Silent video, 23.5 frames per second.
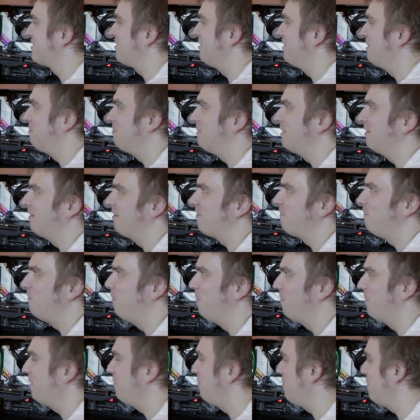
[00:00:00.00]
gonna be like
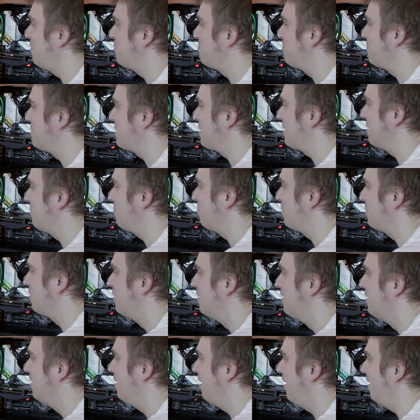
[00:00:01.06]
40 frames per second, but
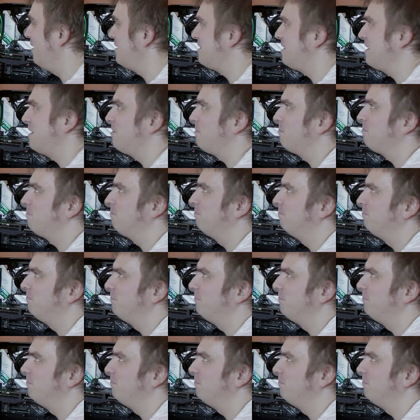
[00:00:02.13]
I'd say,